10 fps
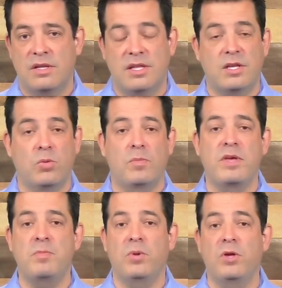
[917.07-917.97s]
that there were
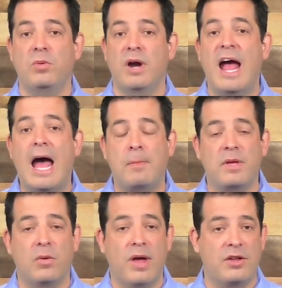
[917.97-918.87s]
people who were
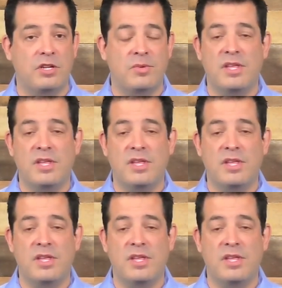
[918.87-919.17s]
happy around him,